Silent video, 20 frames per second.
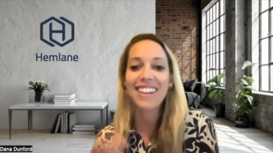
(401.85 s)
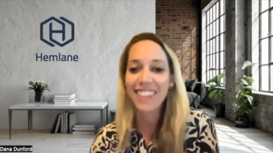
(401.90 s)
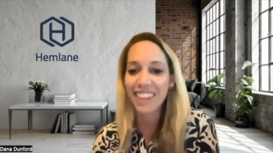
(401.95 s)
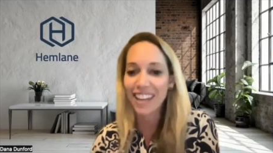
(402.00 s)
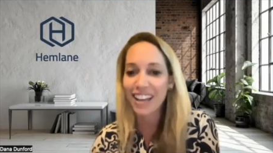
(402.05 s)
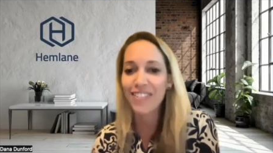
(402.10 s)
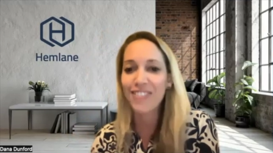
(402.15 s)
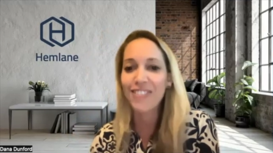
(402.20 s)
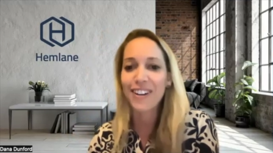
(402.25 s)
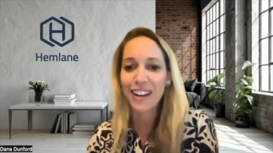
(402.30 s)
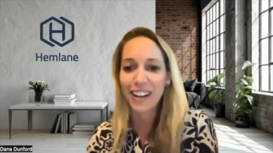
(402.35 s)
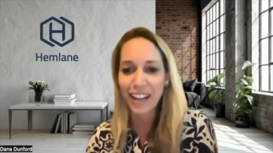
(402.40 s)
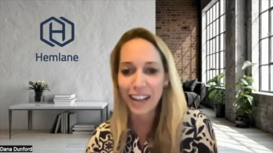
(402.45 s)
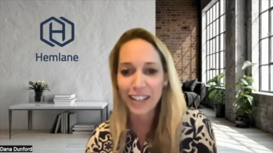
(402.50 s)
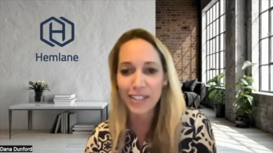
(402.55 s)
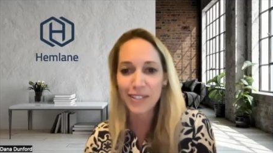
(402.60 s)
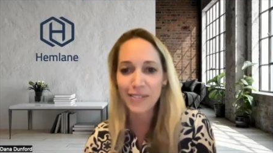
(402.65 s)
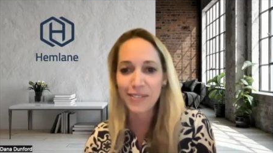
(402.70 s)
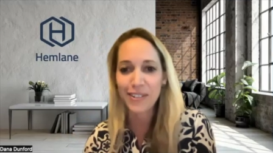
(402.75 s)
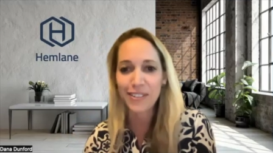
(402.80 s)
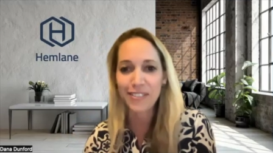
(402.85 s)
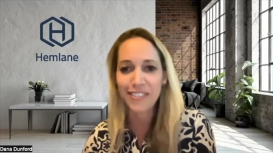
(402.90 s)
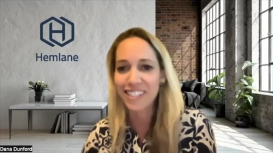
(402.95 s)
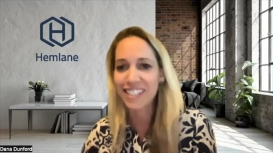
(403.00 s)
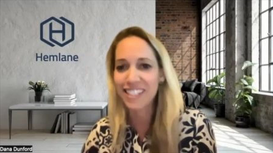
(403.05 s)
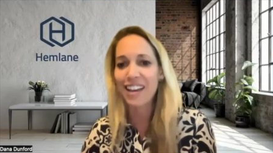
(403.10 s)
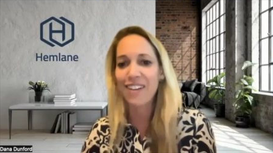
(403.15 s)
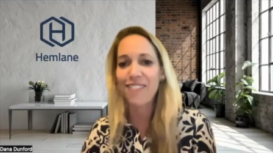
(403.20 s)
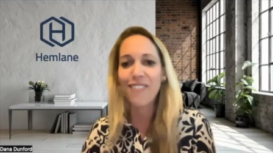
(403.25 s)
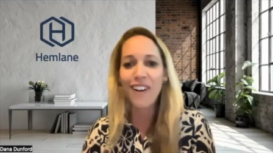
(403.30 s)
think of what a customer would
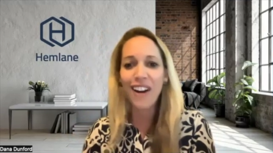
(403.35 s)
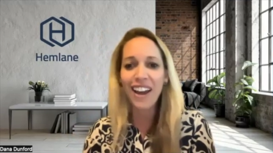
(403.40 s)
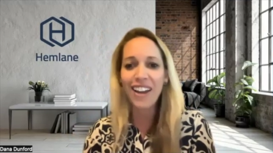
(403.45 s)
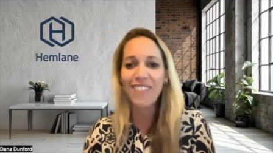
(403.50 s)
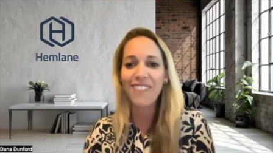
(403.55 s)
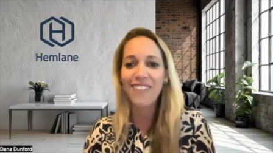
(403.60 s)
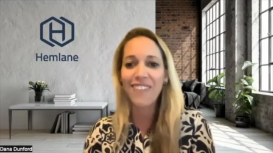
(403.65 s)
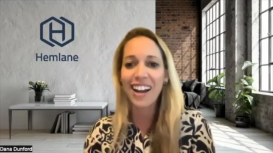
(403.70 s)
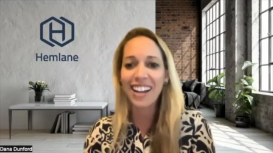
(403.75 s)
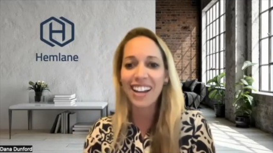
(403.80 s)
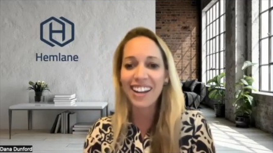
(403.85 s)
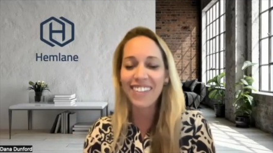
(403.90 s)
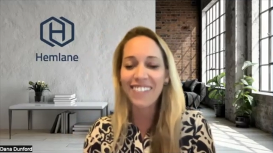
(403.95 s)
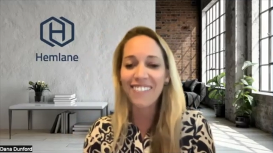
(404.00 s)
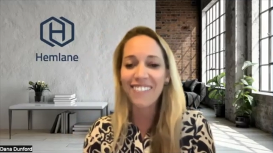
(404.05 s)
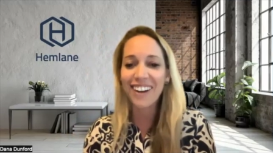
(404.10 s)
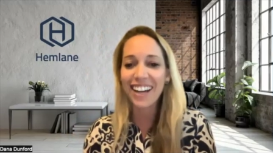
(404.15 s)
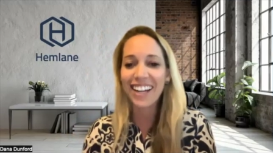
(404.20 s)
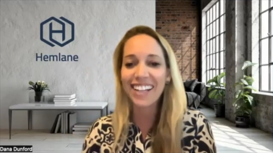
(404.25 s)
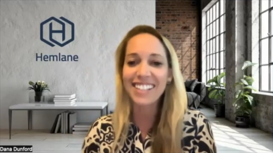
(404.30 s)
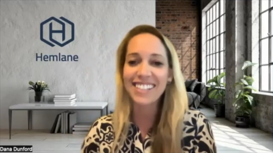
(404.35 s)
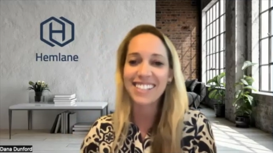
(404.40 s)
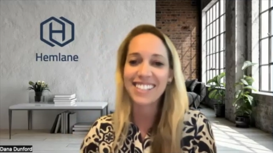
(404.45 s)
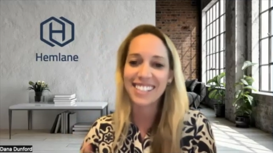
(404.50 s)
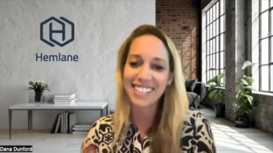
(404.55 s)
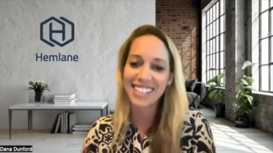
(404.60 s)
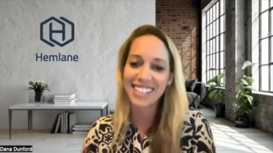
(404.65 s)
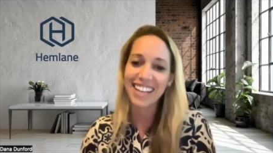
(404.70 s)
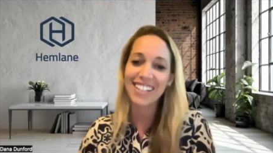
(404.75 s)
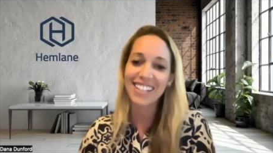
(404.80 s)
say what why why does
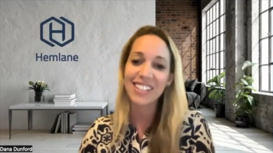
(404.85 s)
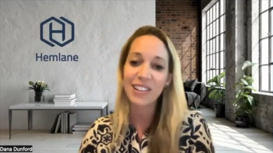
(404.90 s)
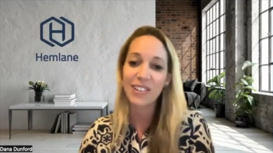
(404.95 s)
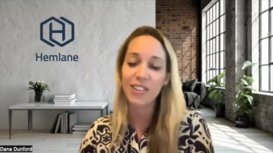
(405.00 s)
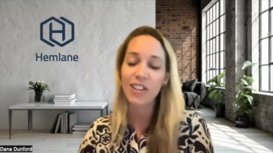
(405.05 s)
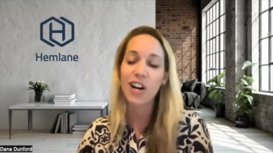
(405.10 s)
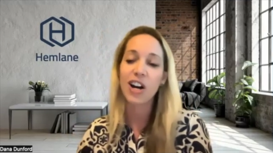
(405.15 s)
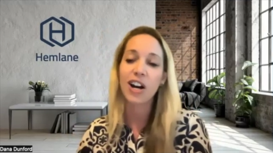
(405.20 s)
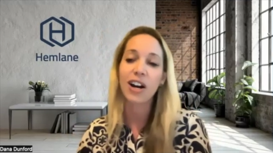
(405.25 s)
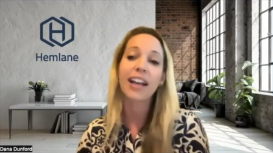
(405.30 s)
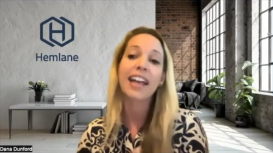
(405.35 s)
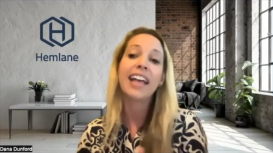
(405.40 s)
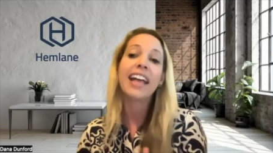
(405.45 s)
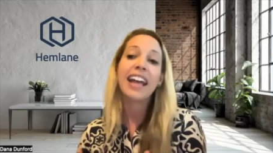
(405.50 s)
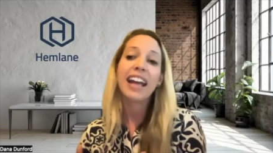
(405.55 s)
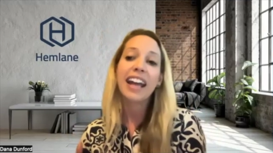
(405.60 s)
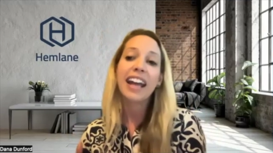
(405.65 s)
it take so long